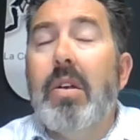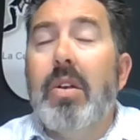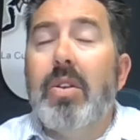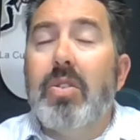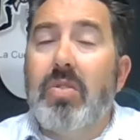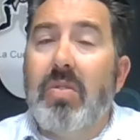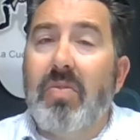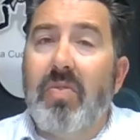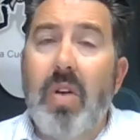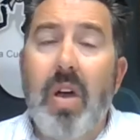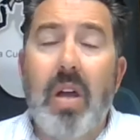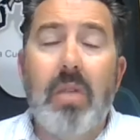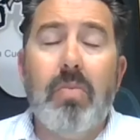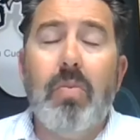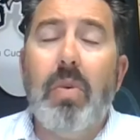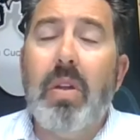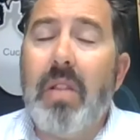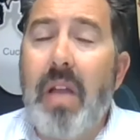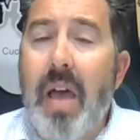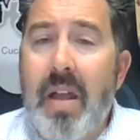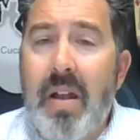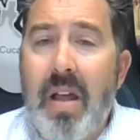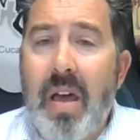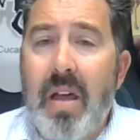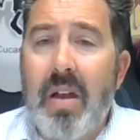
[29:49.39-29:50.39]
So for HUD-1
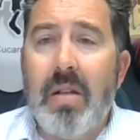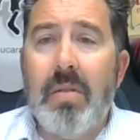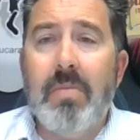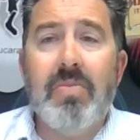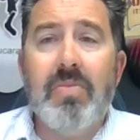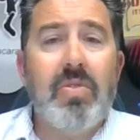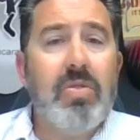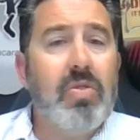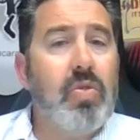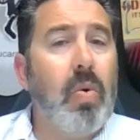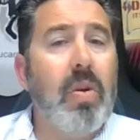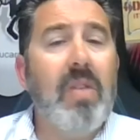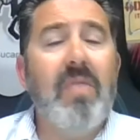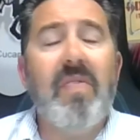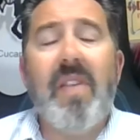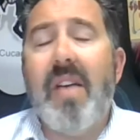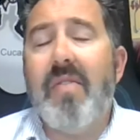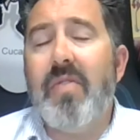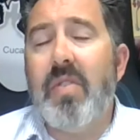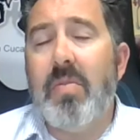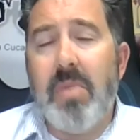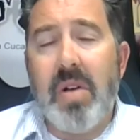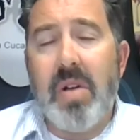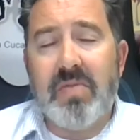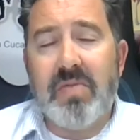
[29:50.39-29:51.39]
line items,
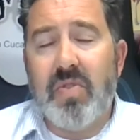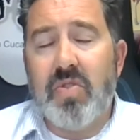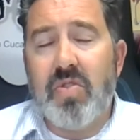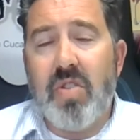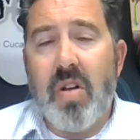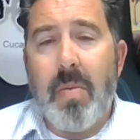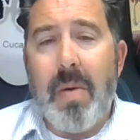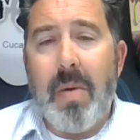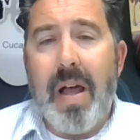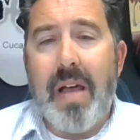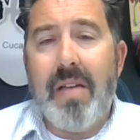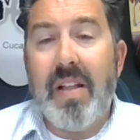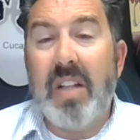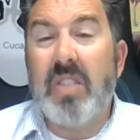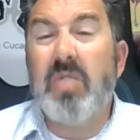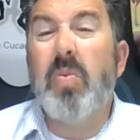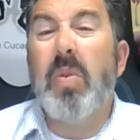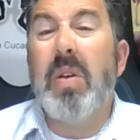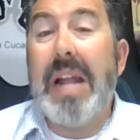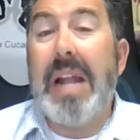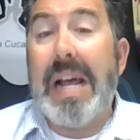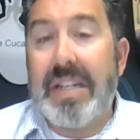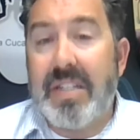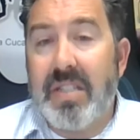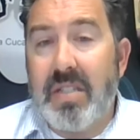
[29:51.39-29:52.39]
$2,500 for termite. That's what
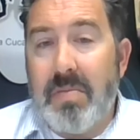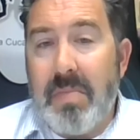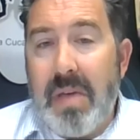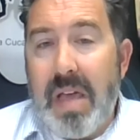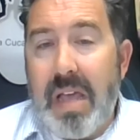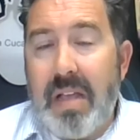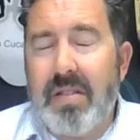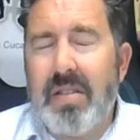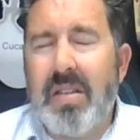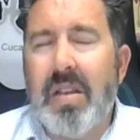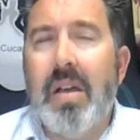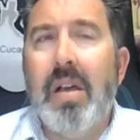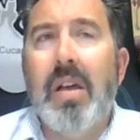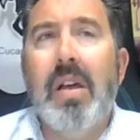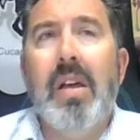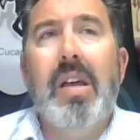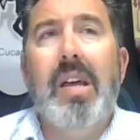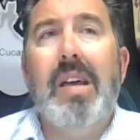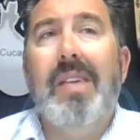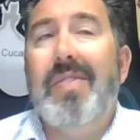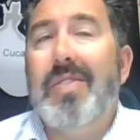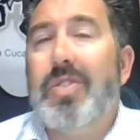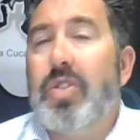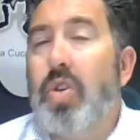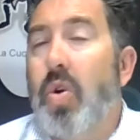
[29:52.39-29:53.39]
we'd estimate.
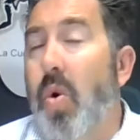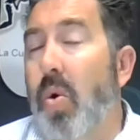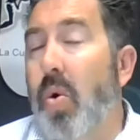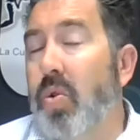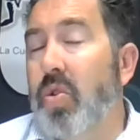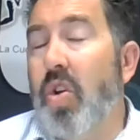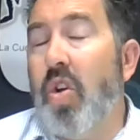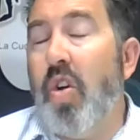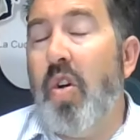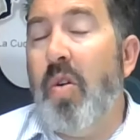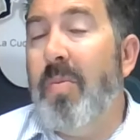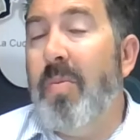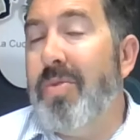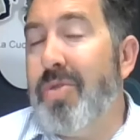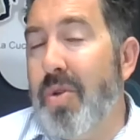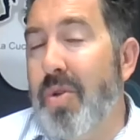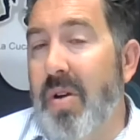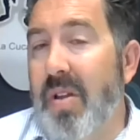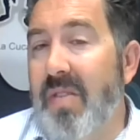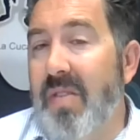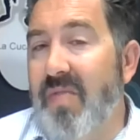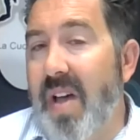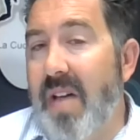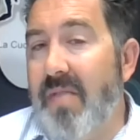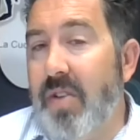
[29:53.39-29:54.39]
If it's an older home,
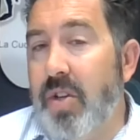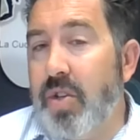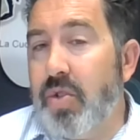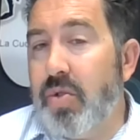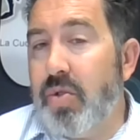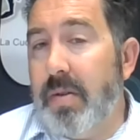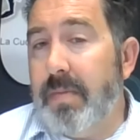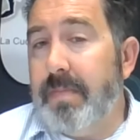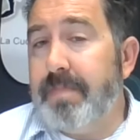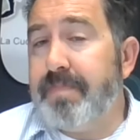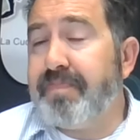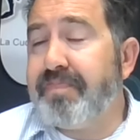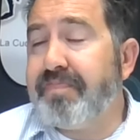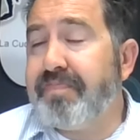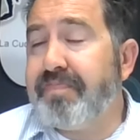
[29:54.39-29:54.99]
$3,500.